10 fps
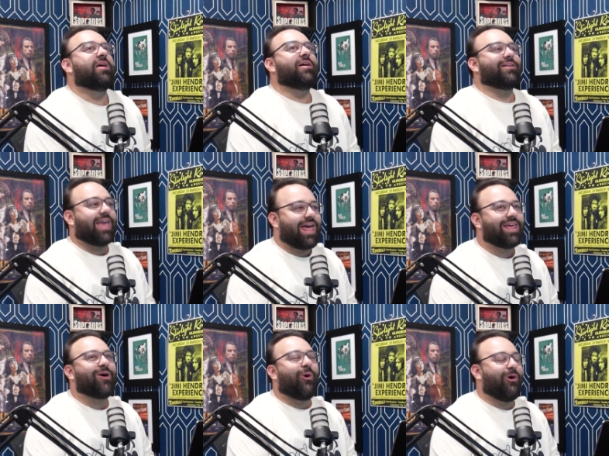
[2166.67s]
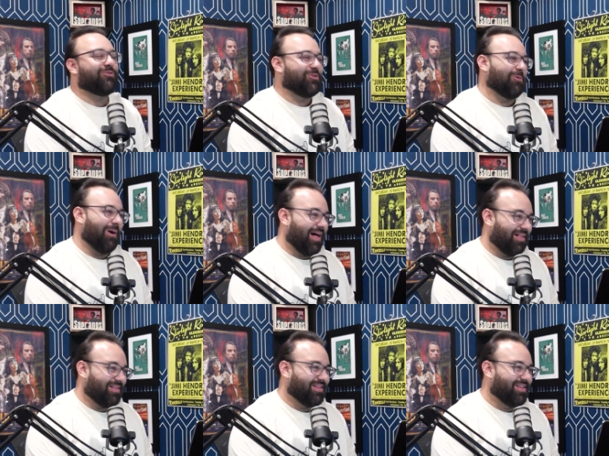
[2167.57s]
getting All Too
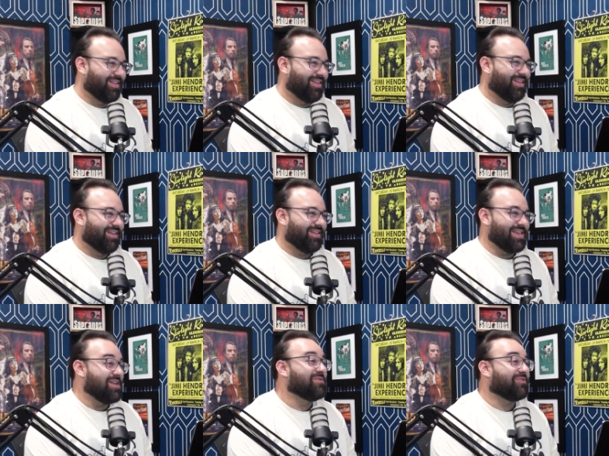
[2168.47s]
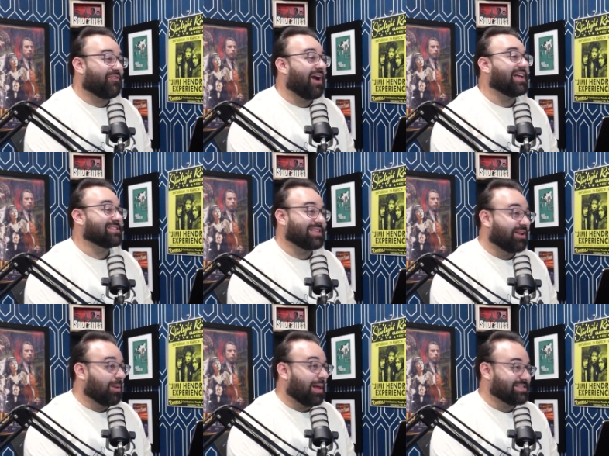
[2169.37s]
Well, even for as
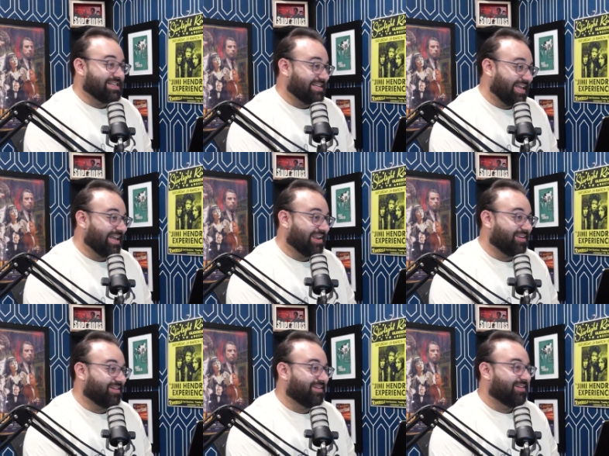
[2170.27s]
little as they did